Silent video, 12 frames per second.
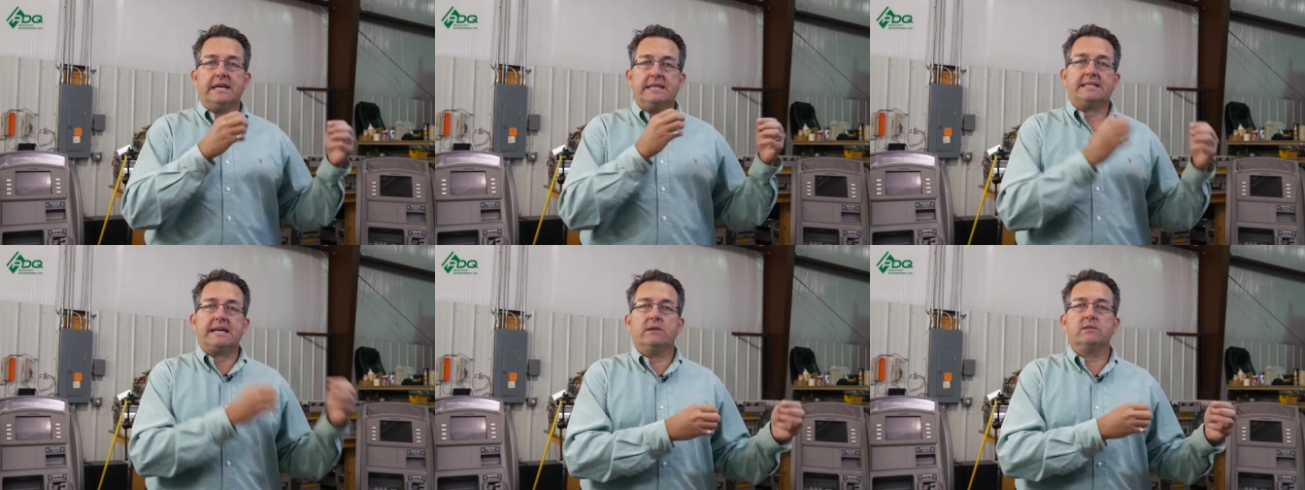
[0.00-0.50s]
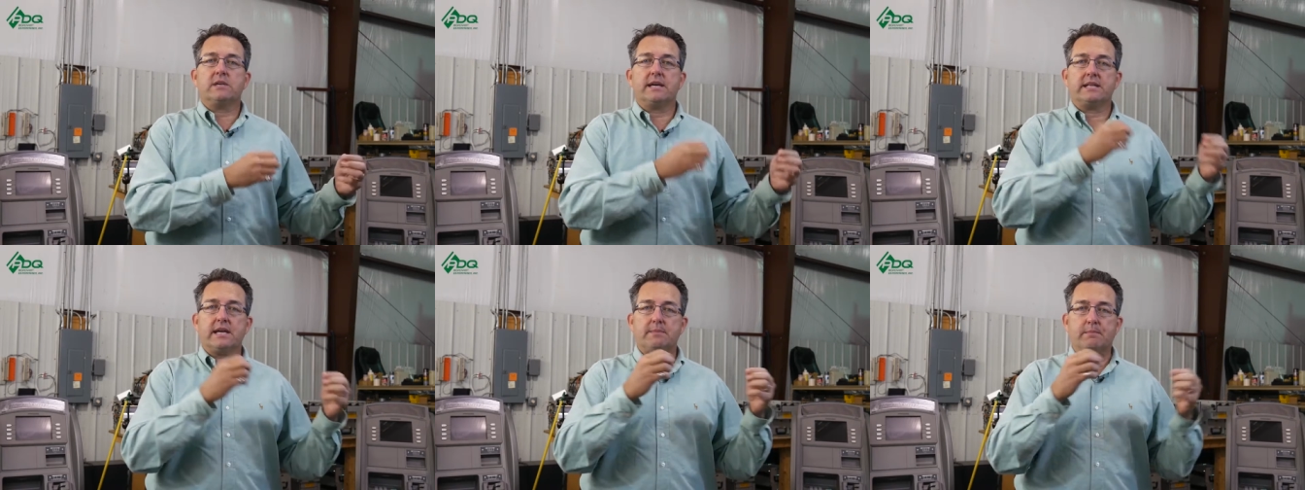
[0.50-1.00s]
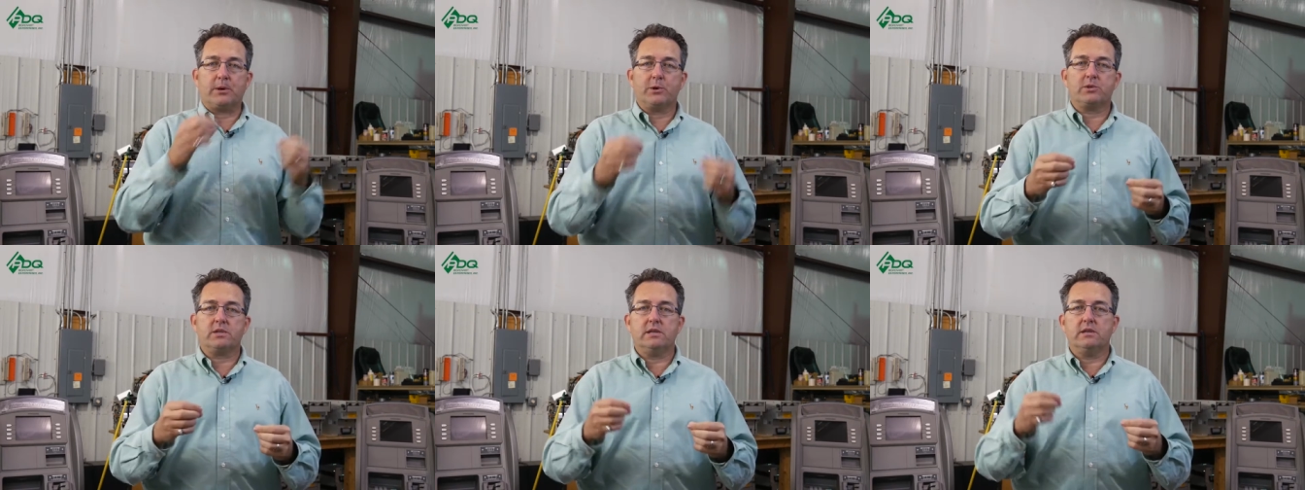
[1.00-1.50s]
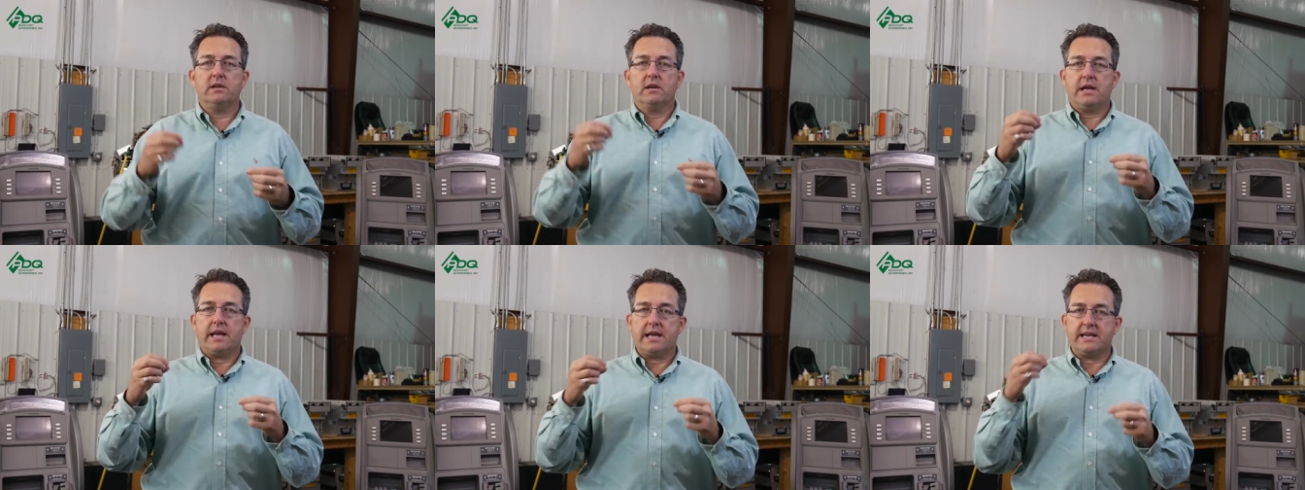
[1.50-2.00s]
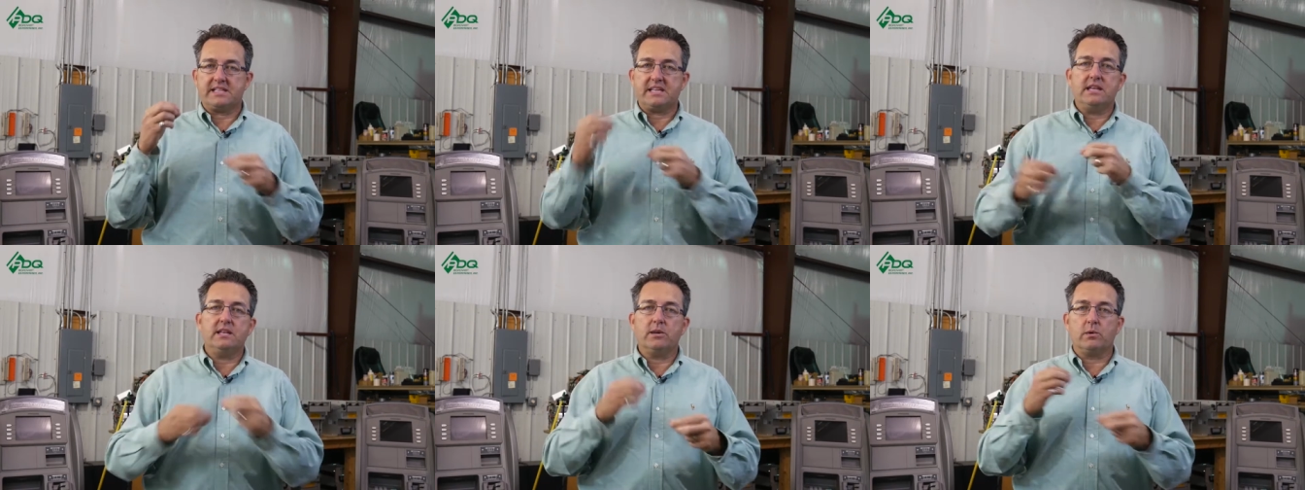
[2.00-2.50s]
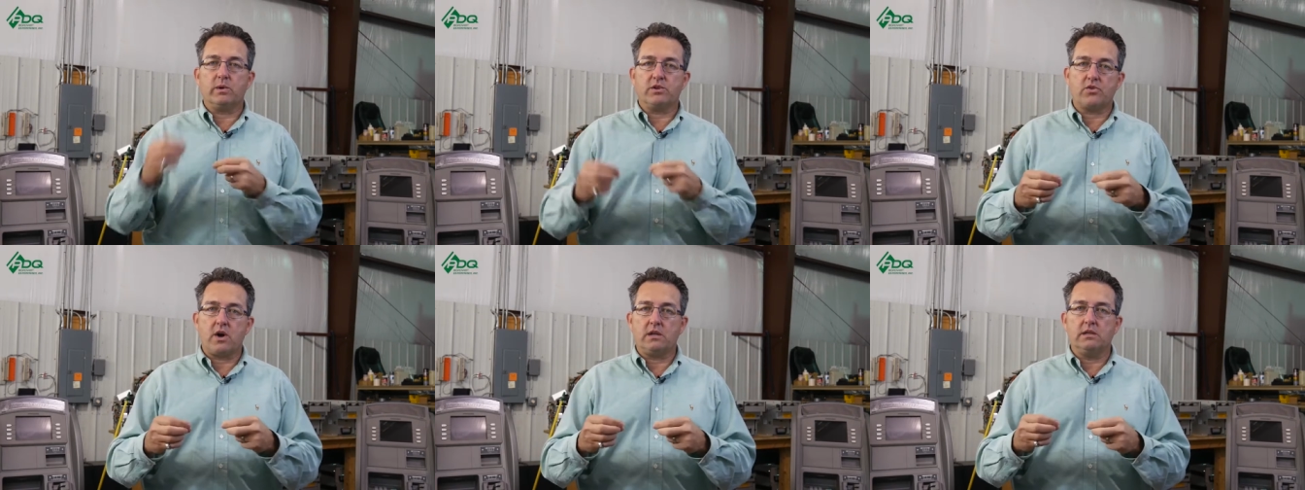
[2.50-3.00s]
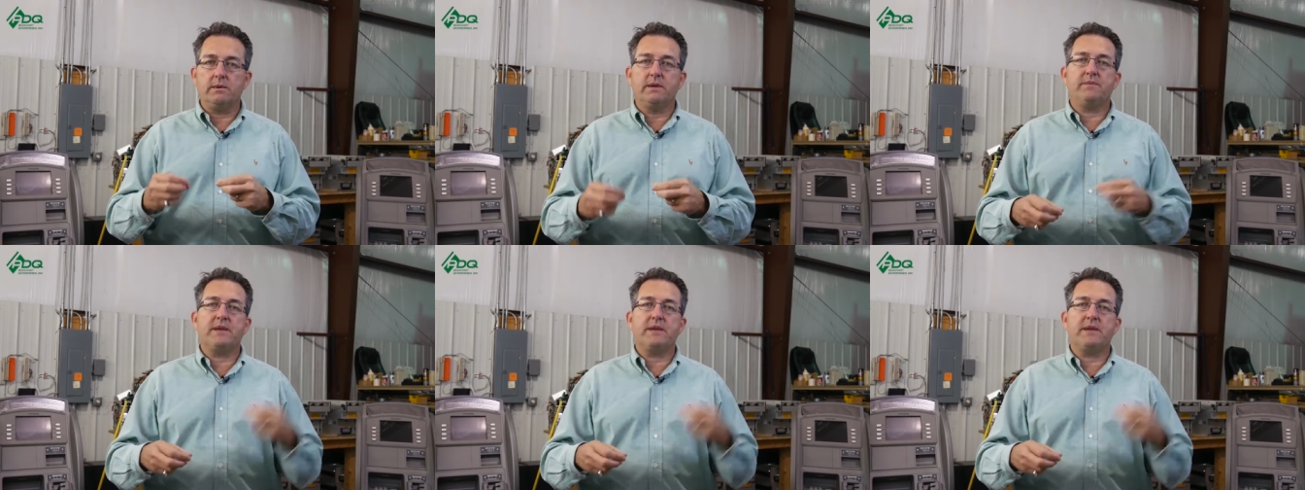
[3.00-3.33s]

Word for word: it sounds like that person exceeded their withdrawal limit.